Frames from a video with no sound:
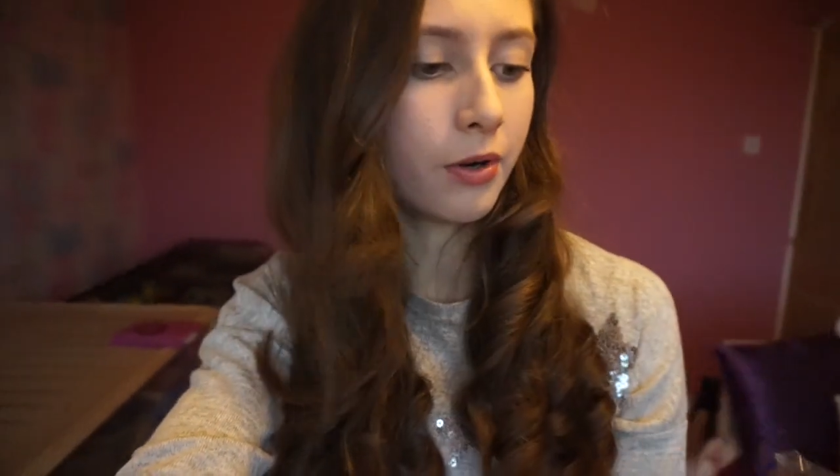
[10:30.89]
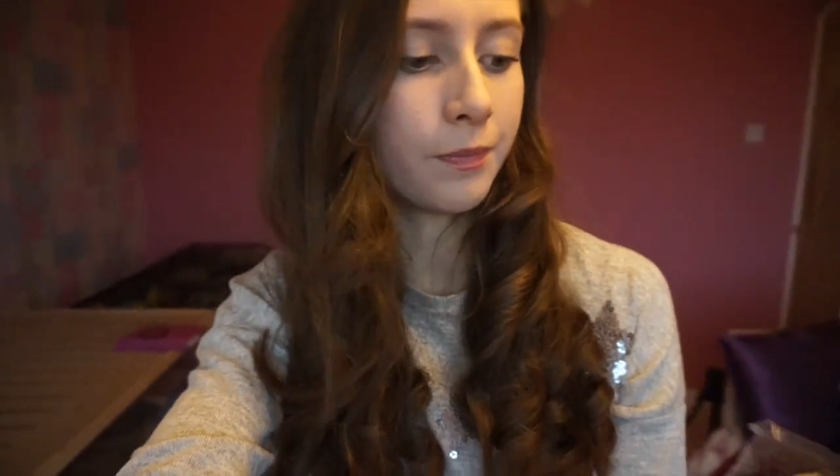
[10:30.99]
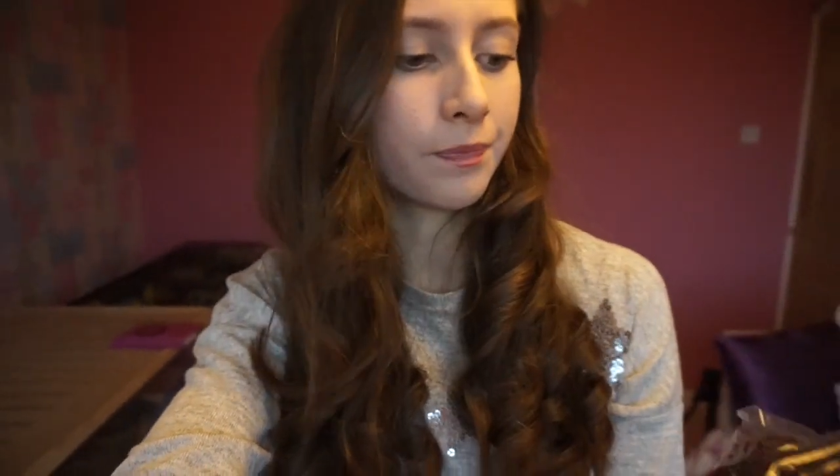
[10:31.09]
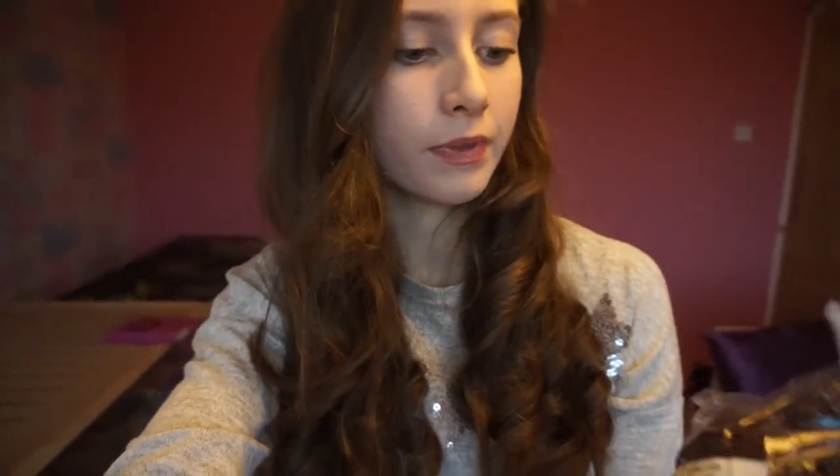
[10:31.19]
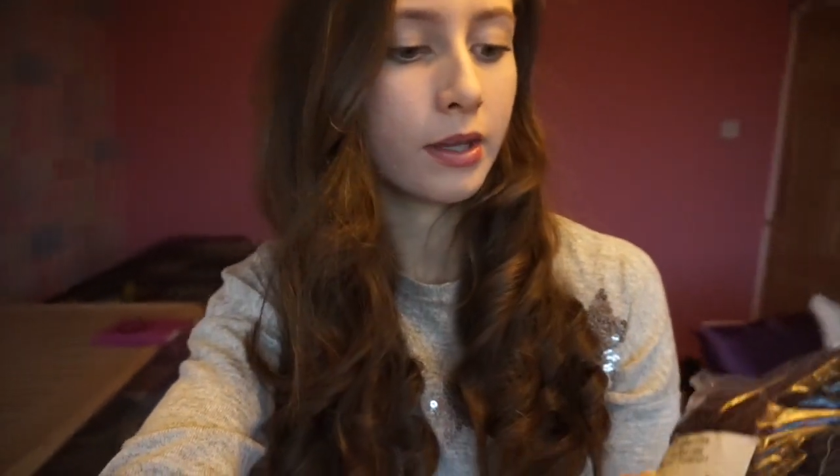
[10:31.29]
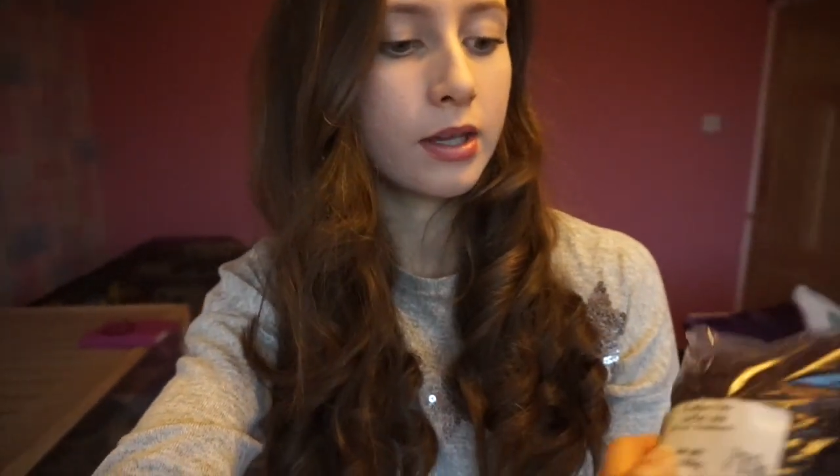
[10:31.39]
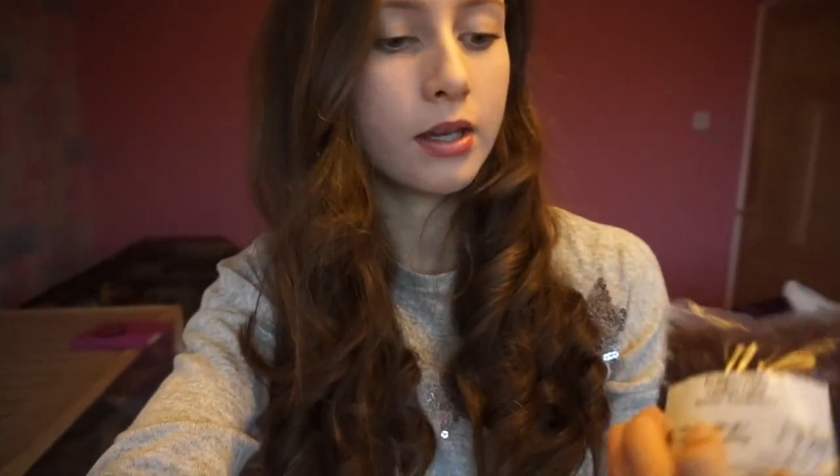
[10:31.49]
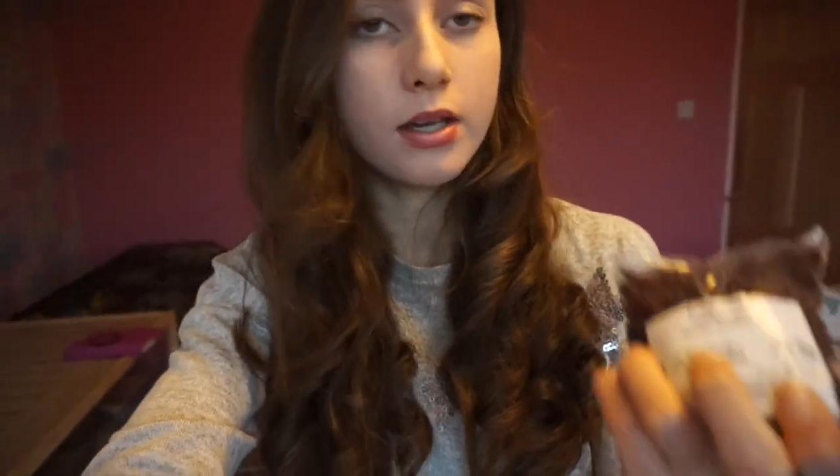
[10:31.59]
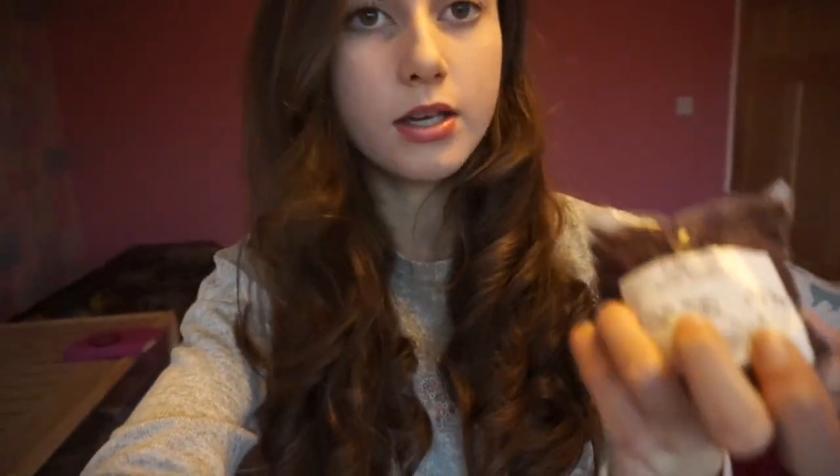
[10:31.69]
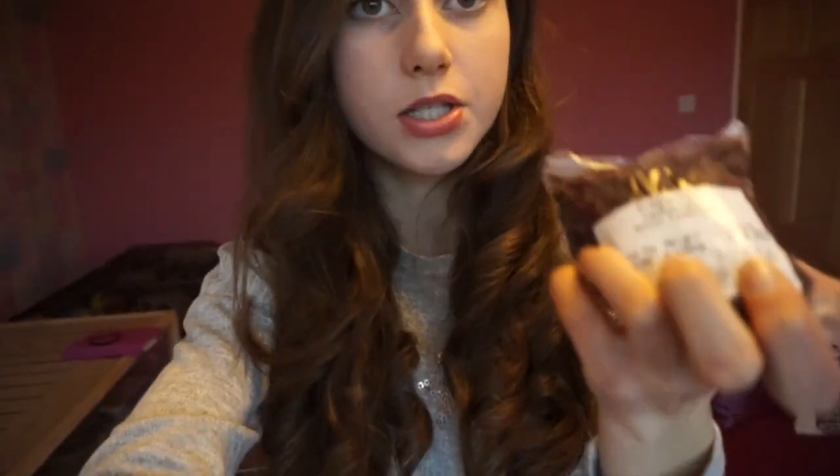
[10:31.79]
on.
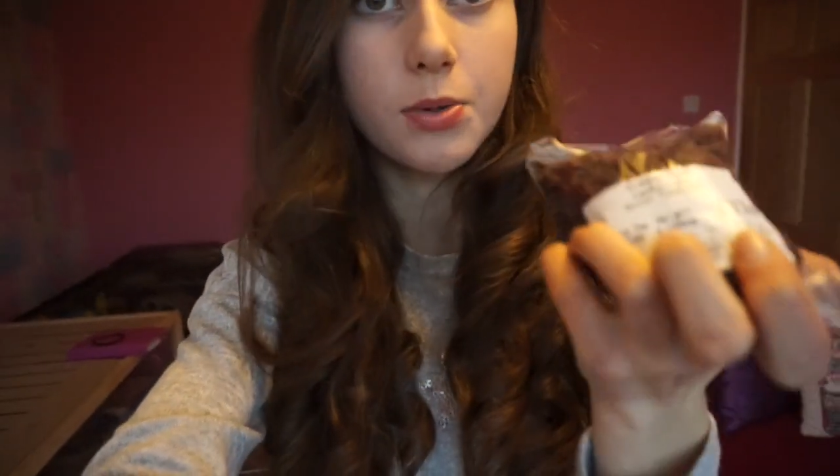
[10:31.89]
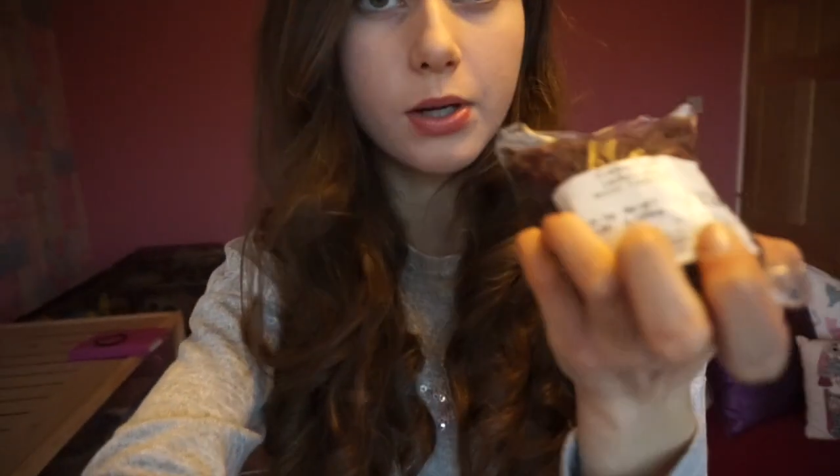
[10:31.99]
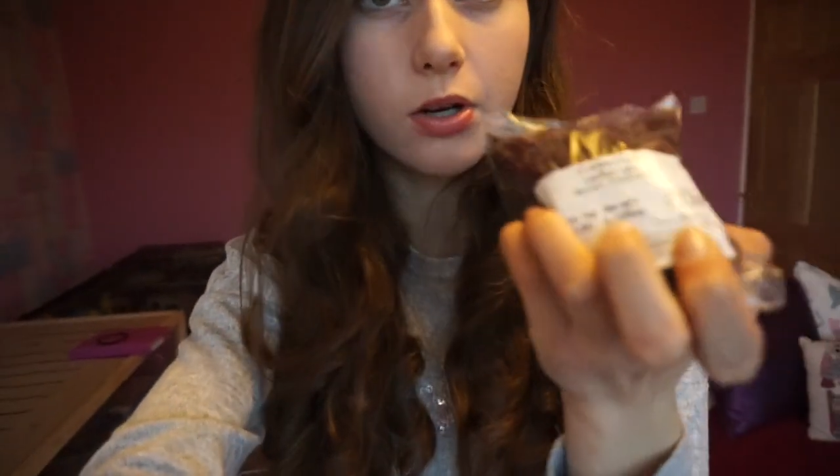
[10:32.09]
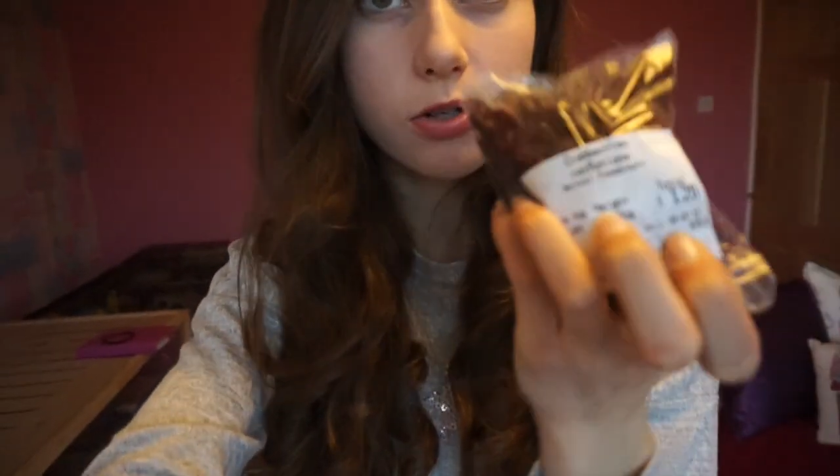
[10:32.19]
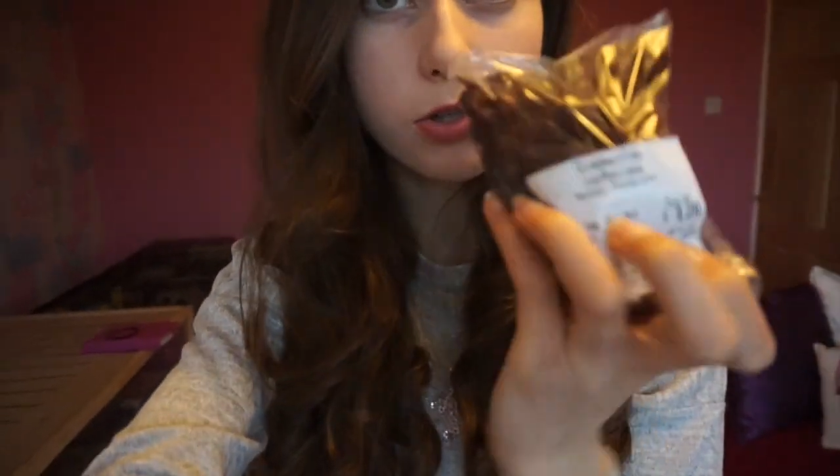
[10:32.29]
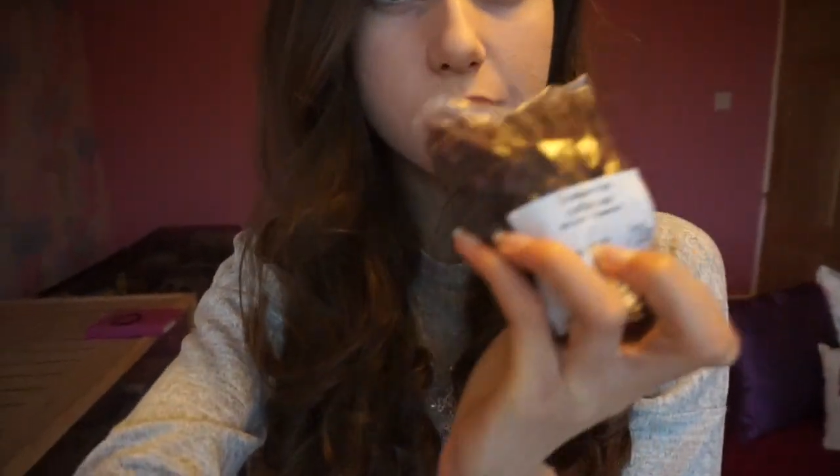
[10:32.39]
So I got